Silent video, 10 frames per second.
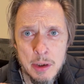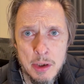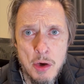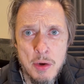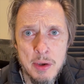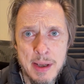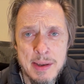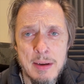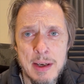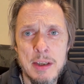use
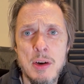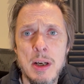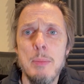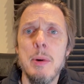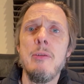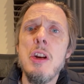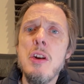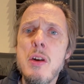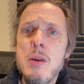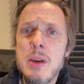something like cucumber, if you
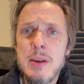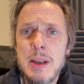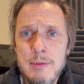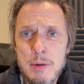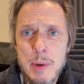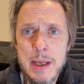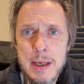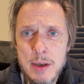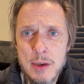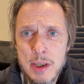use this given when
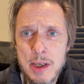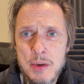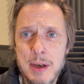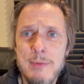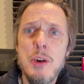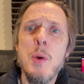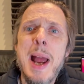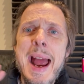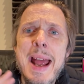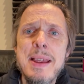then notation, if you
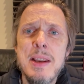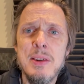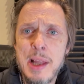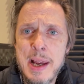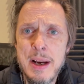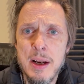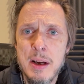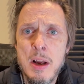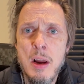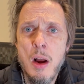add this layer
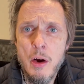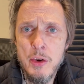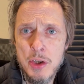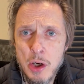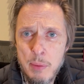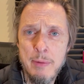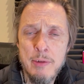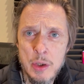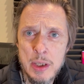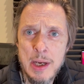on top of
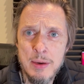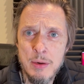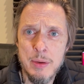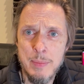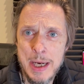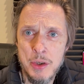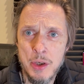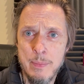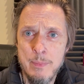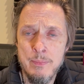your test
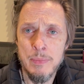automation